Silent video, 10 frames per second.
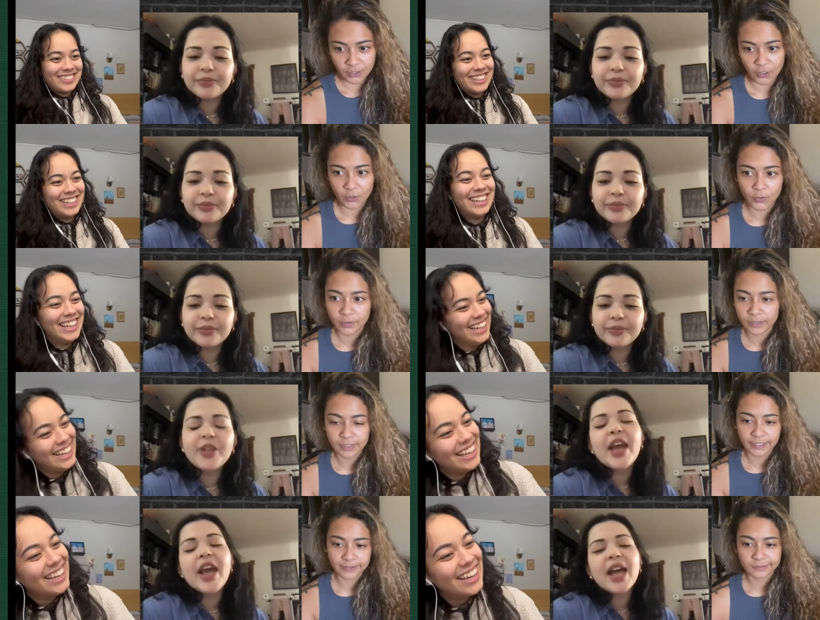Speaker 1: know.
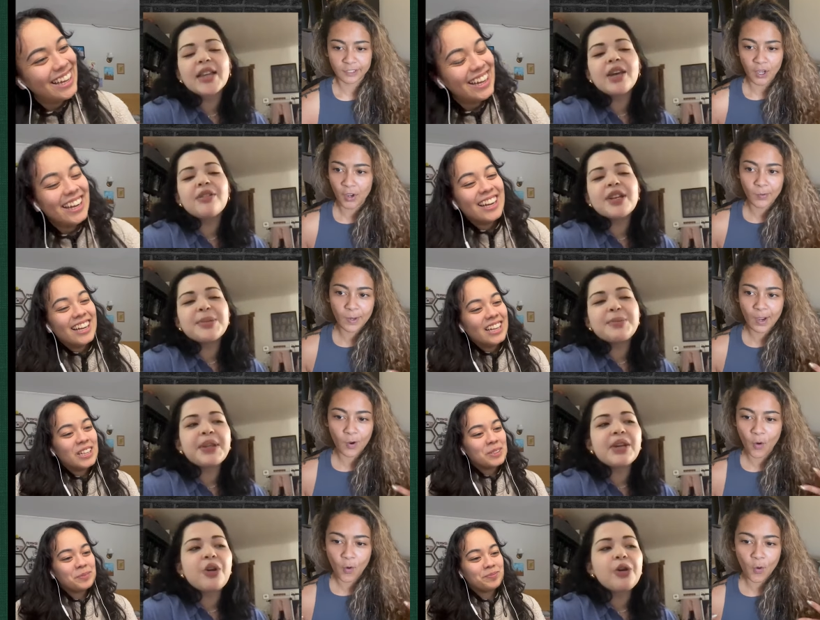Like yeah, there is,
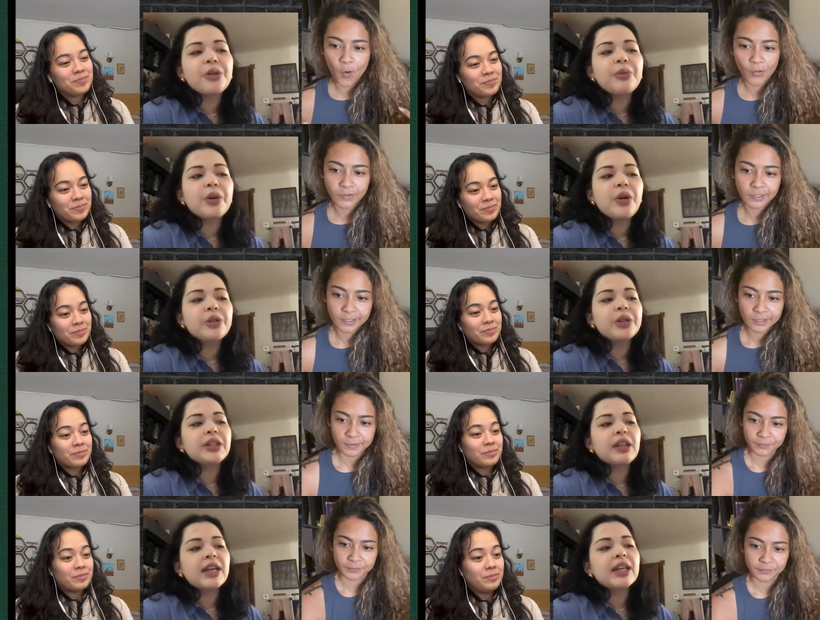but they're all, all we're all
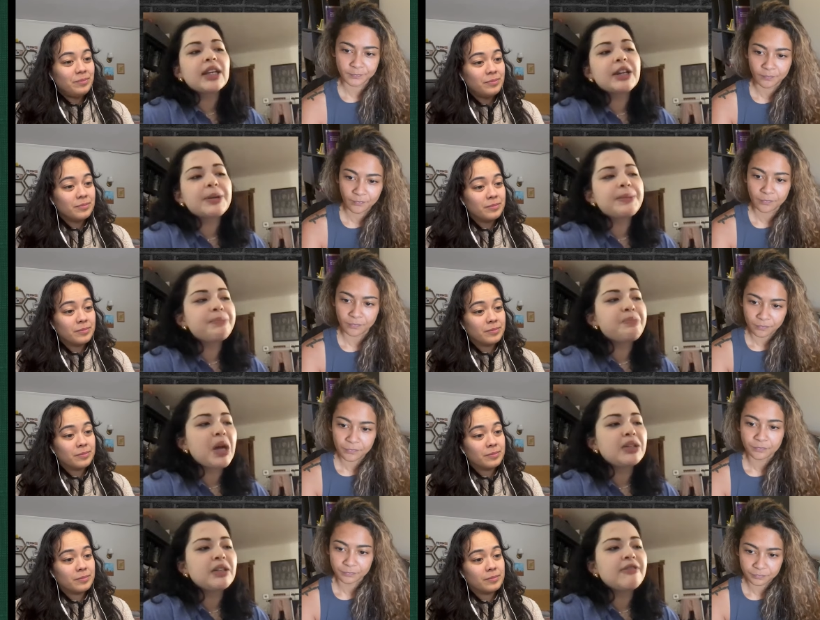in like um,
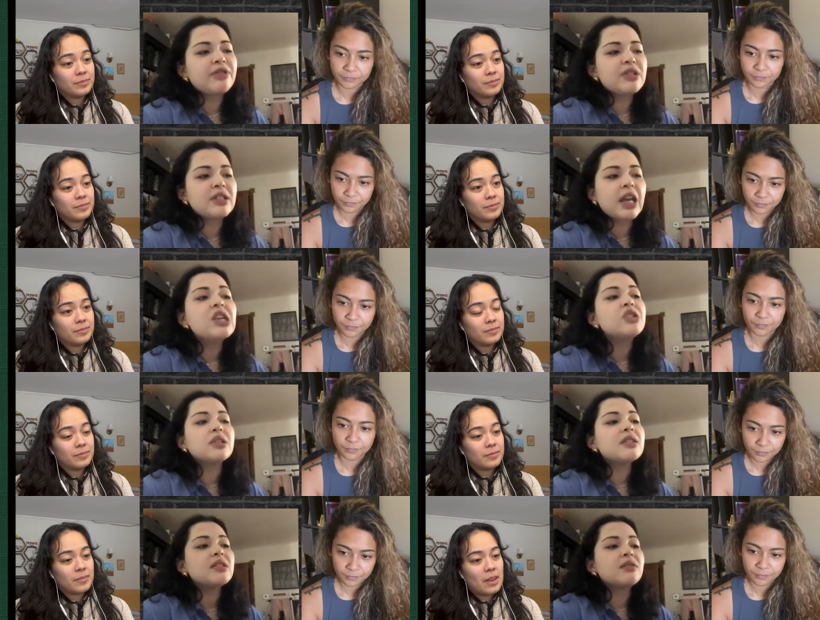at different
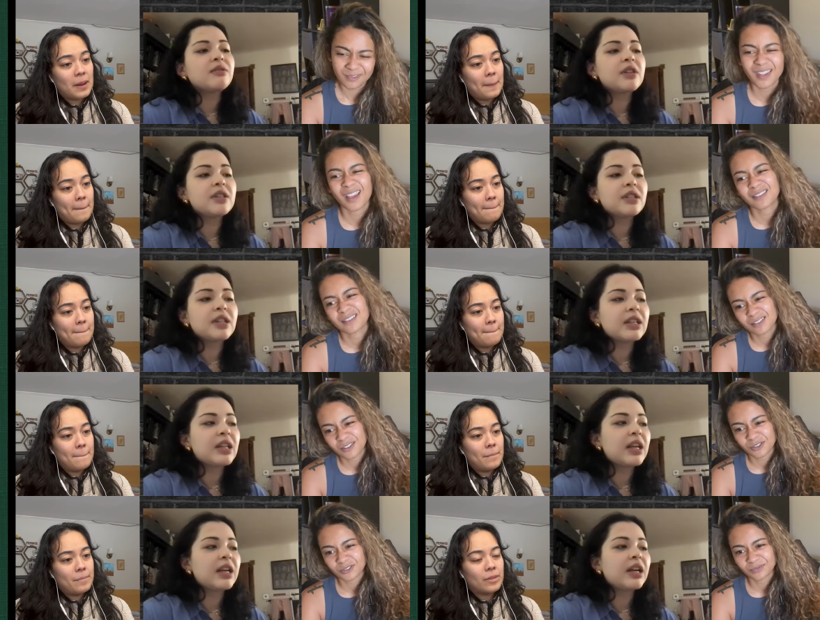stages, that's isn't it?
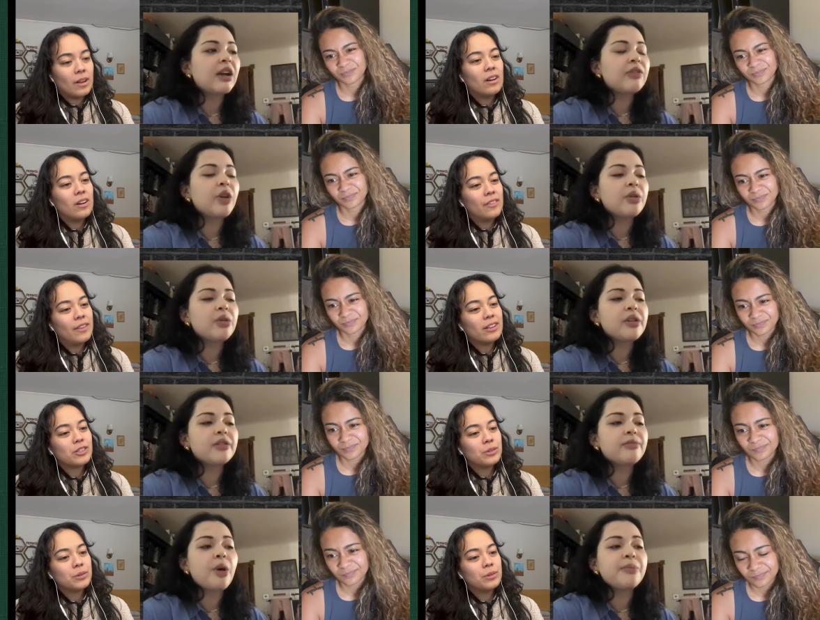Like I know oh, a lot
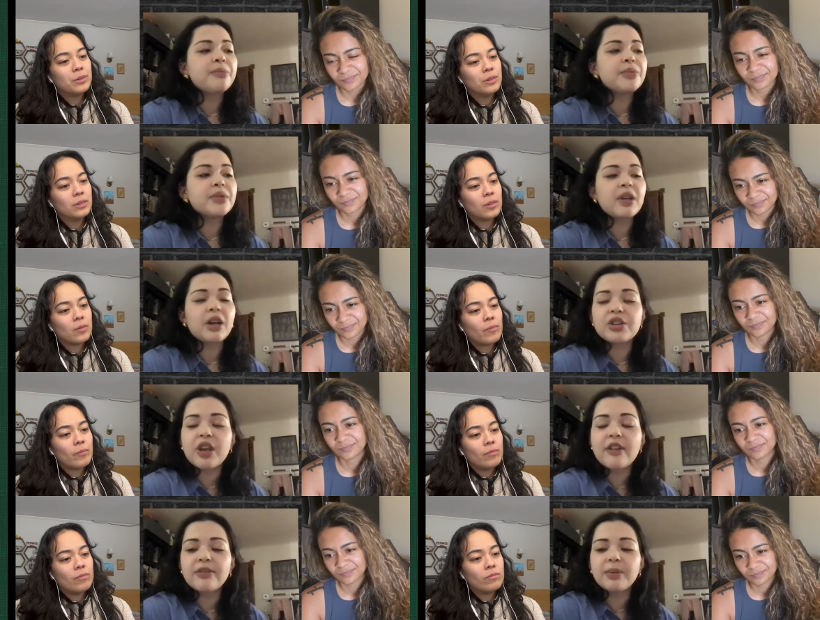of too. moms are
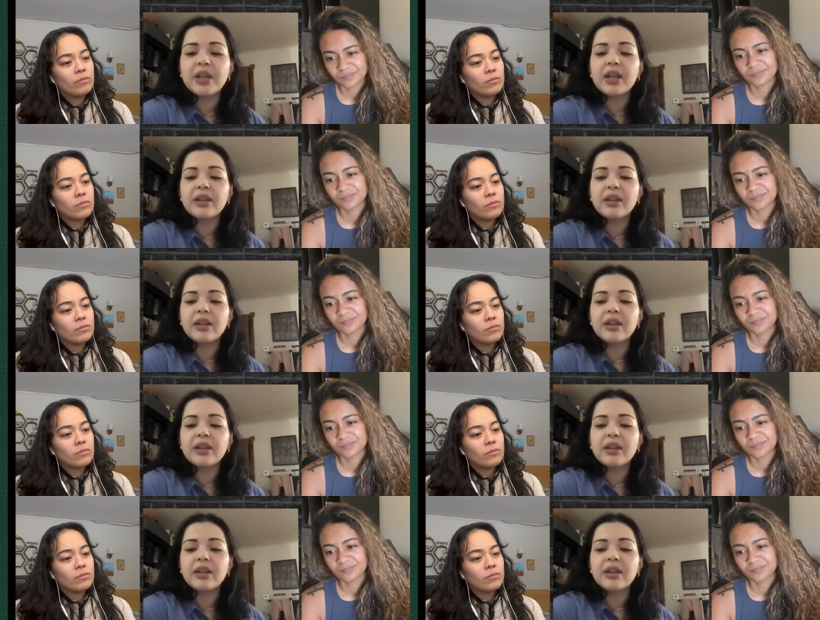chefs, but they're